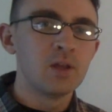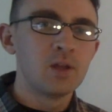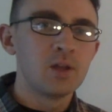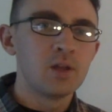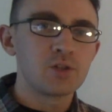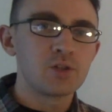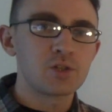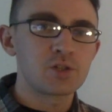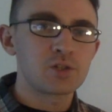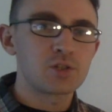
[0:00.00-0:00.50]

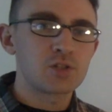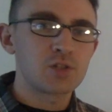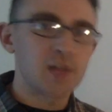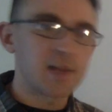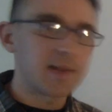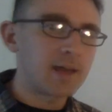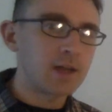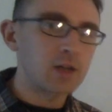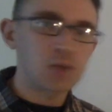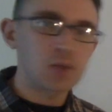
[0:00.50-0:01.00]
just
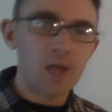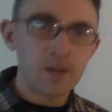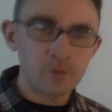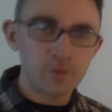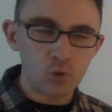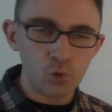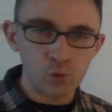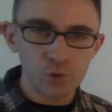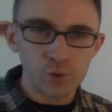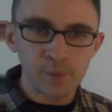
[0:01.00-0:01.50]
sending out a lot
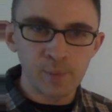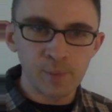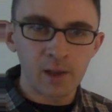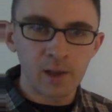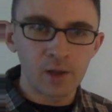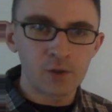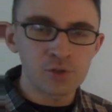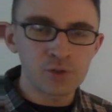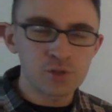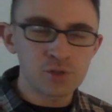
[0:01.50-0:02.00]
of cold
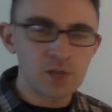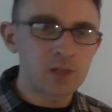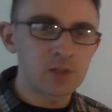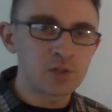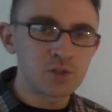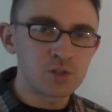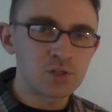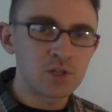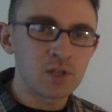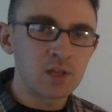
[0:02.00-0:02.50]
emails and
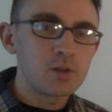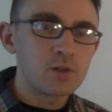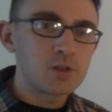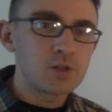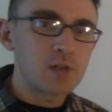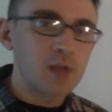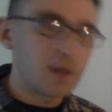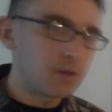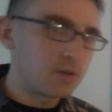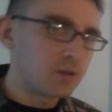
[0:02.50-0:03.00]
just
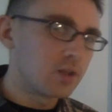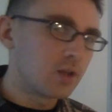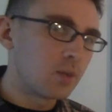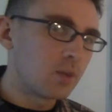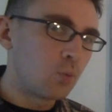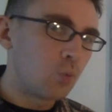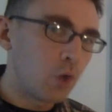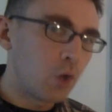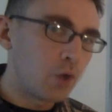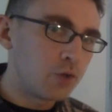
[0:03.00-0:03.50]
telling
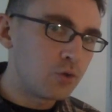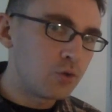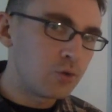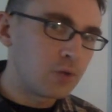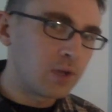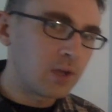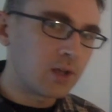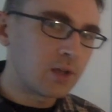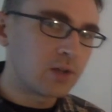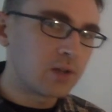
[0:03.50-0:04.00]
them what you
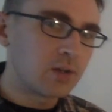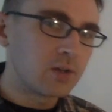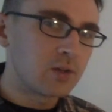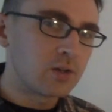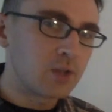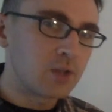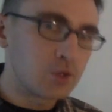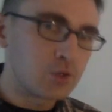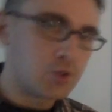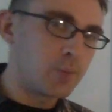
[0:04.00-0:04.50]
can
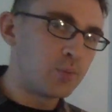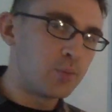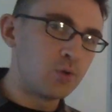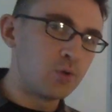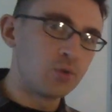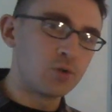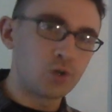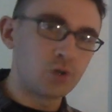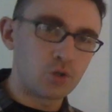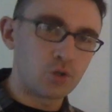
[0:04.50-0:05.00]

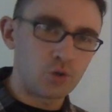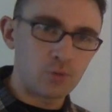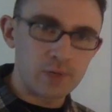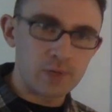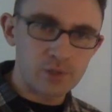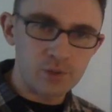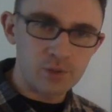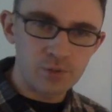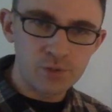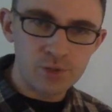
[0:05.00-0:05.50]
contribute to their
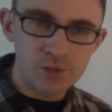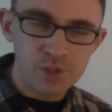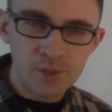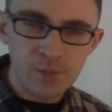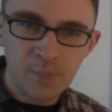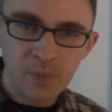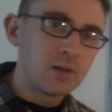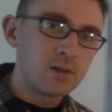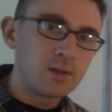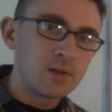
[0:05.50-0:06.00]
research,
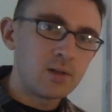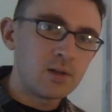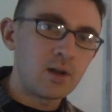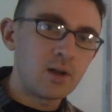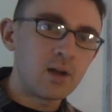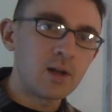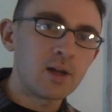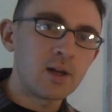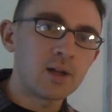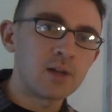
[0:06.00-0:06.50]

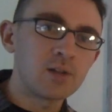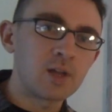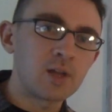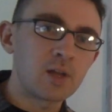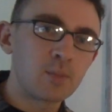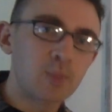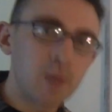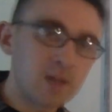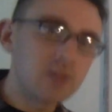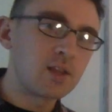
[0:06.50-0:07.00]

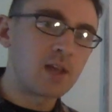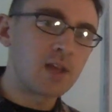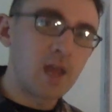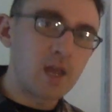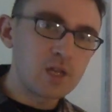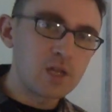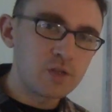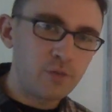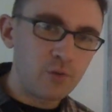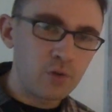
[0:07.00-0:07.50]
like making the
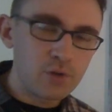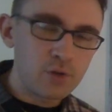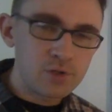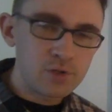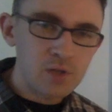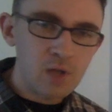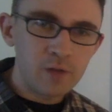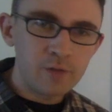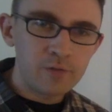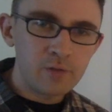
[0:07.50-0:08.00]
case for
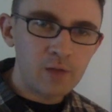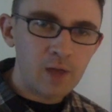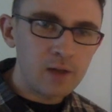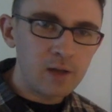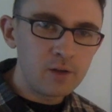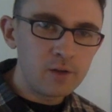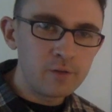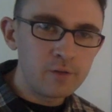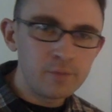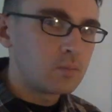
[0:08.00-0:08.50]
yourself,
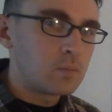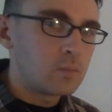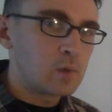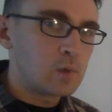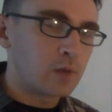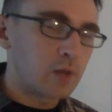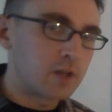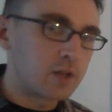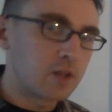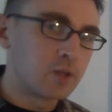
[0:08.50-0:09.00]
kind of
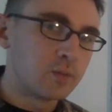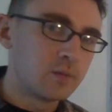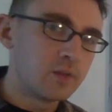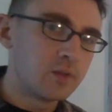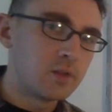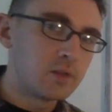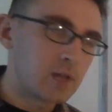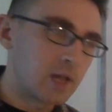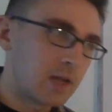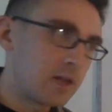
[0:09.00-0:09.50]
letting
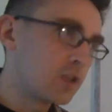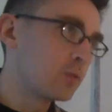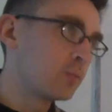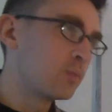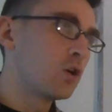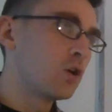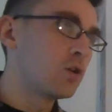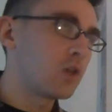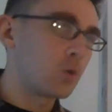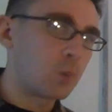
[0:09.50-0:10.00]
them
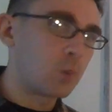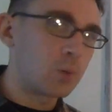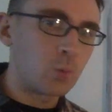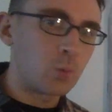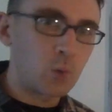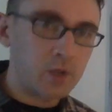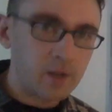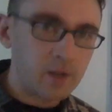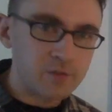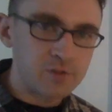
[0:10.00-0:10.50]
know like
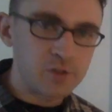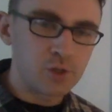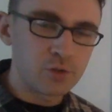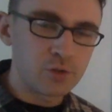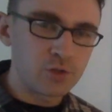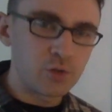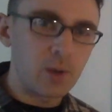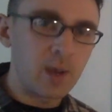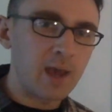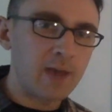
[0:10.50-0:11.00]
what kind of
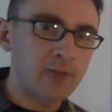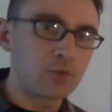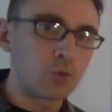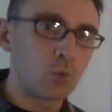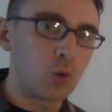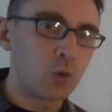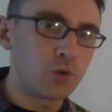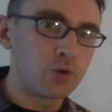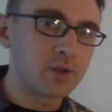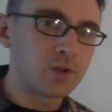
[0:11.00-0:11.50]
skills you have and
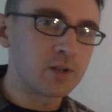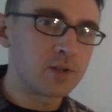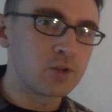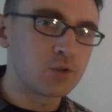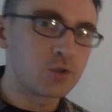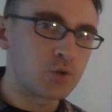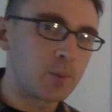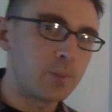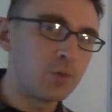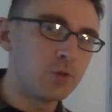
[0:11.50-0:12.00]
what you can
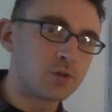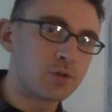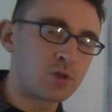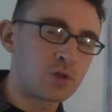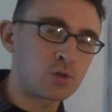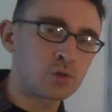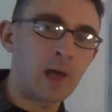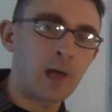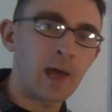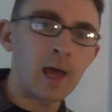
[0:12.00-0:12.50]
contribute to
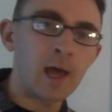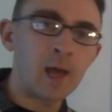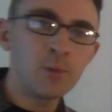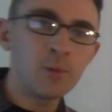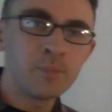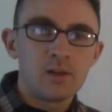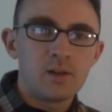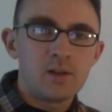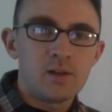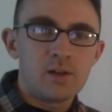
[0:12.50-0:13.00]
their lab.
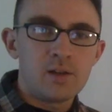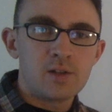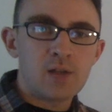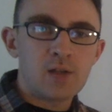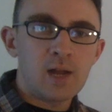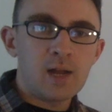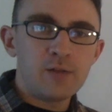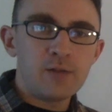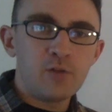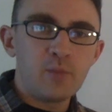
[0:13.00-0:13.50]
It's
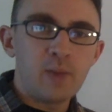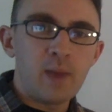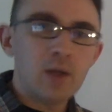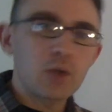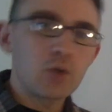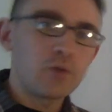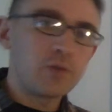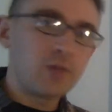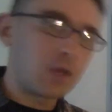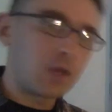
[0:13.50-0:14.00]
kind of a
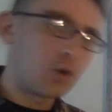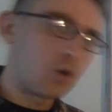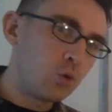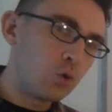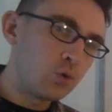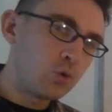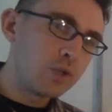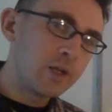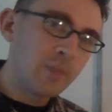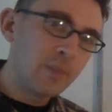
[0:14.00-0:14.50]
matter of like
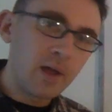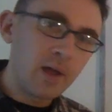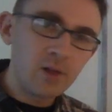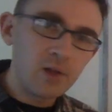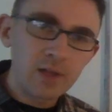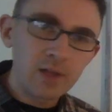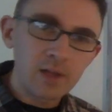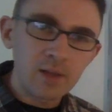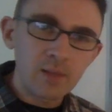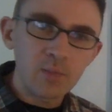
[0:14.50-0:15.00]
cold
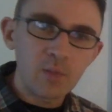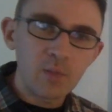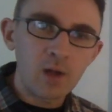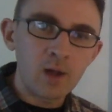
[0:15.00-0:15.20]
emailing,